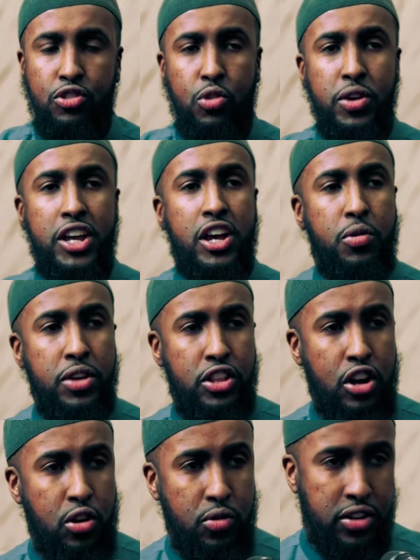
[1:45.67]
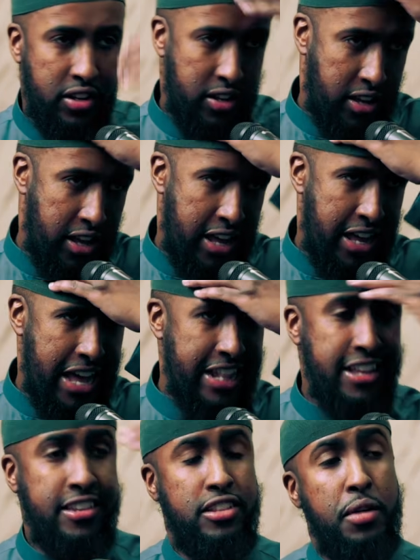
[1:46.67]
So we don't,
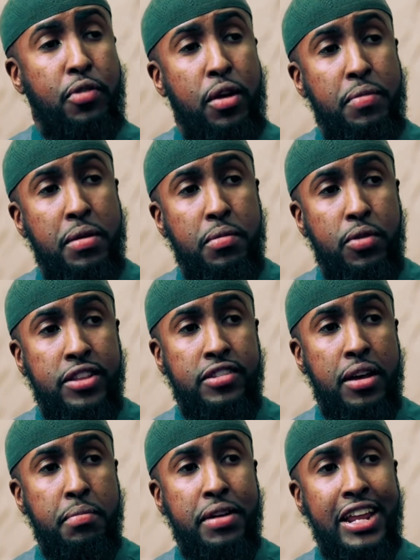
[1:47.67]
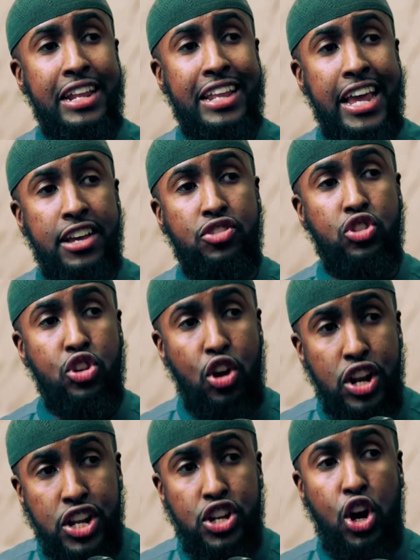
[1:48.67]
and this is the problem when somebody takes
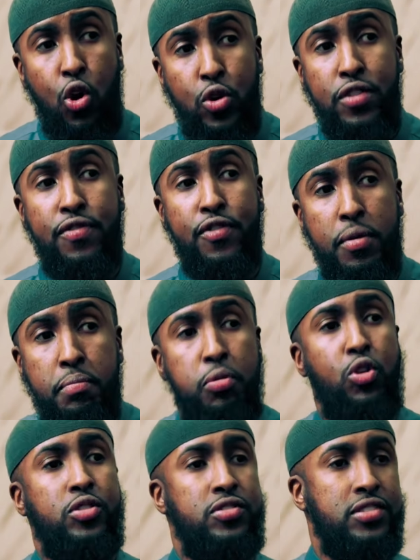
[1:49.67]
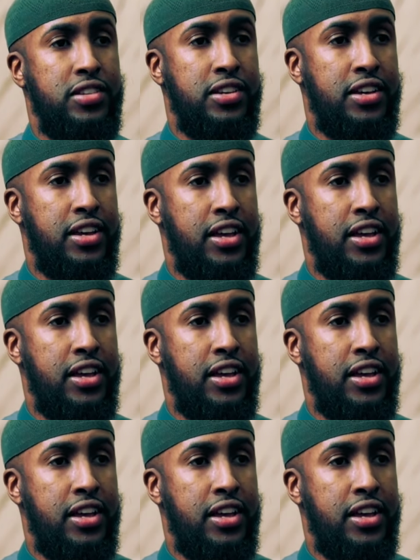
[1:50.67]
knowledge only from books.